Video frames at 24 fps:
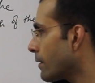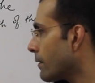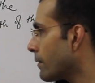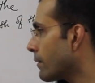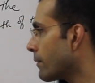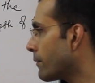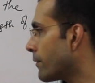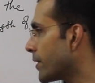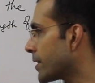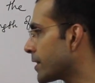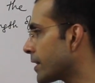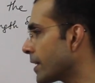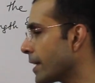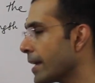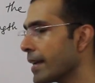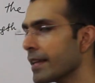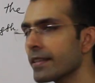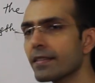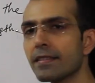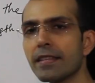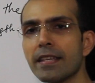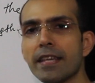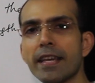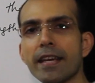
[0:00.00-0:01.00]
with
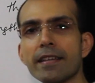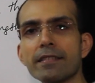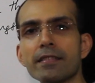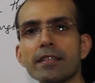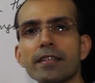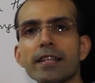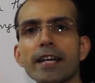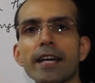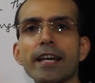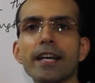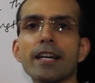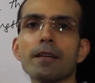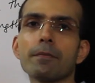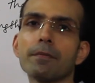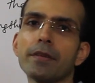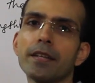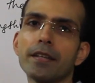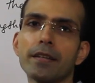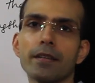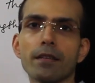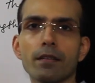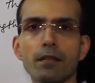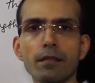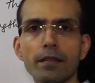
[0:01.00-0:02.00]
AC as the
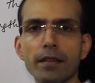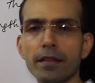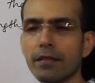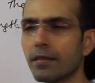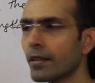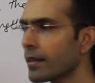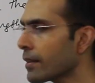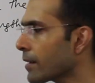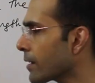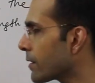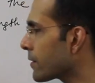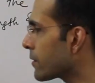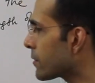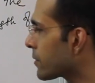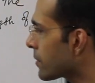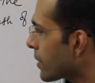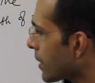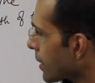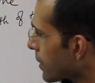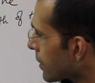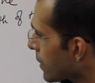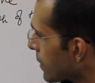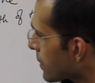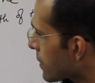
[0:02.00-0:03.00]
diameter. They said
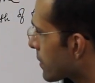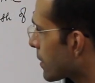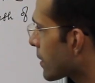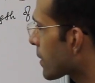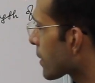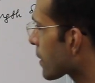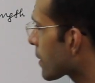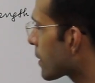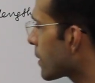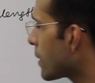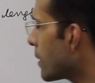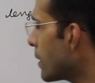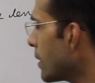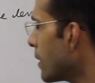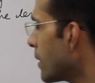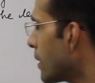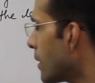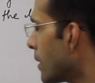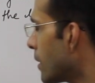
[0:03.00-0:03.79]
construct a circle